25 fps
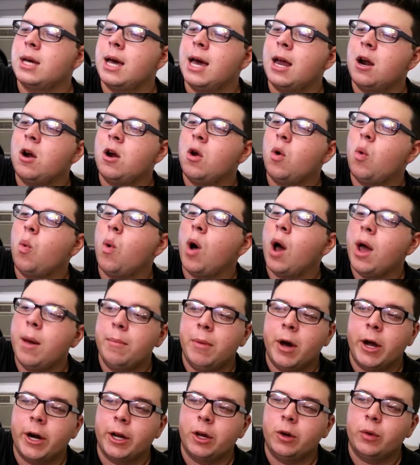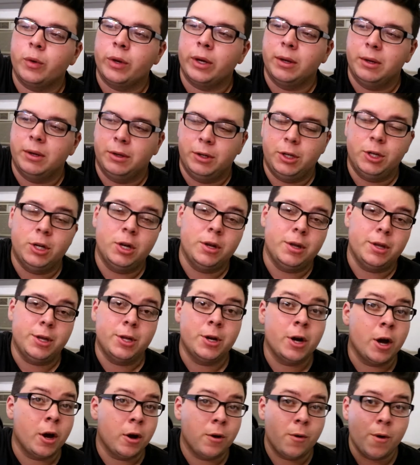I don't know why I bought a green. You,
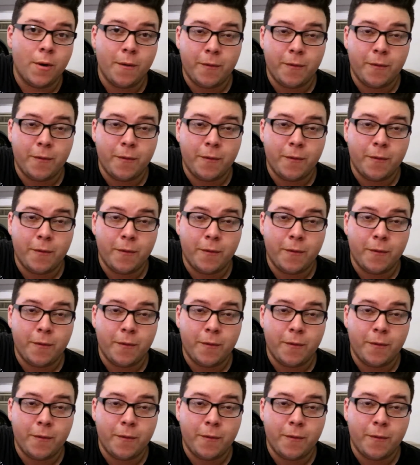you know,